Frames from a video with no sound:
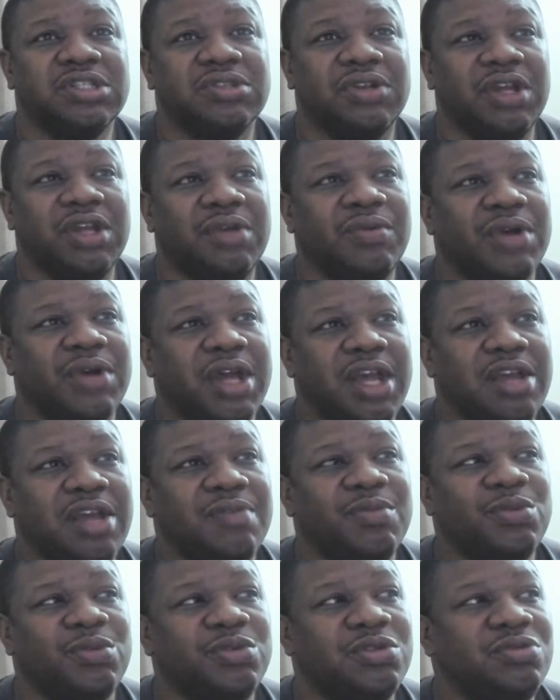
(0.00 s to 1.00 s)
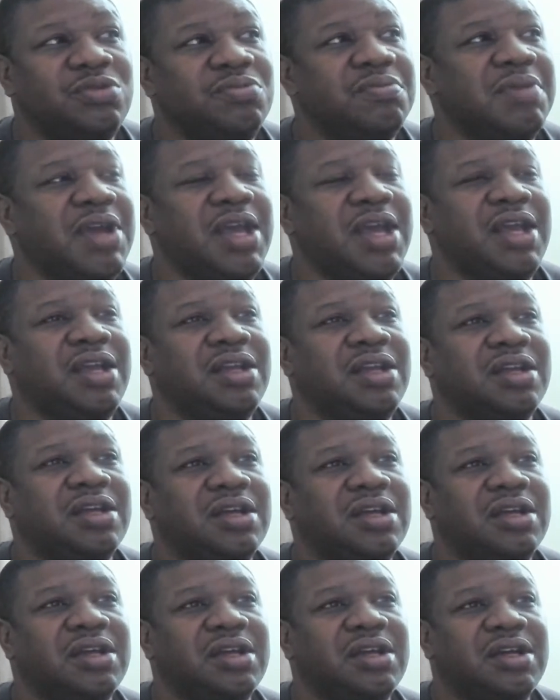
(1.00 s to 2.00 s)
they were able to make
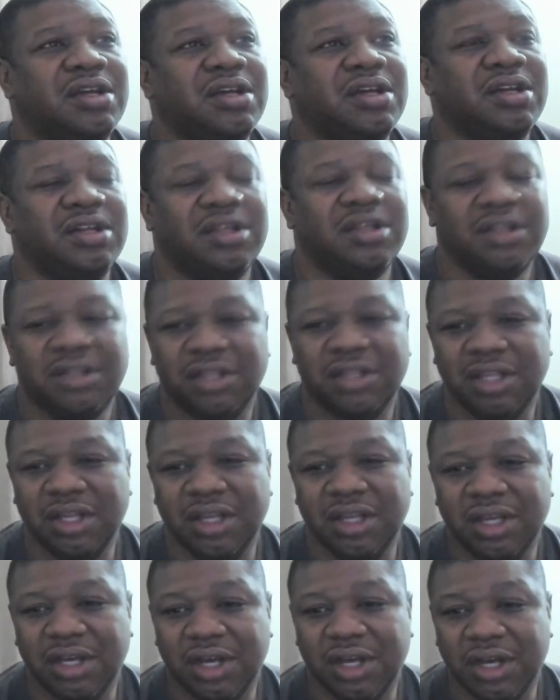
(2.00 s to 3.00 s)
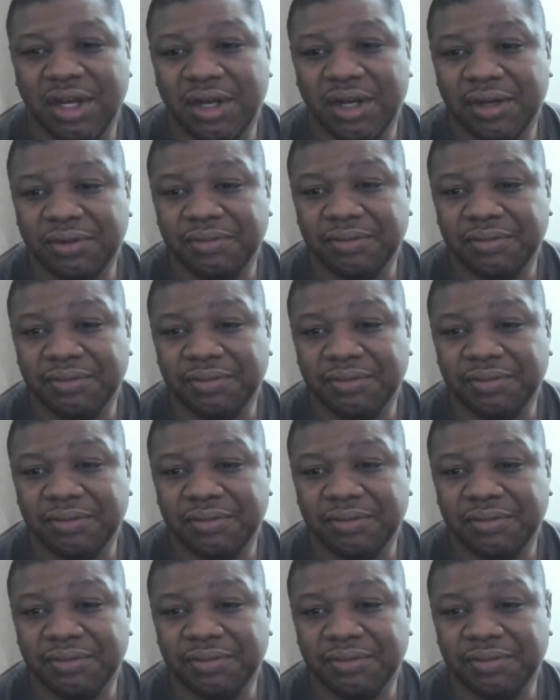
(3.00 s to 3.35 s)
the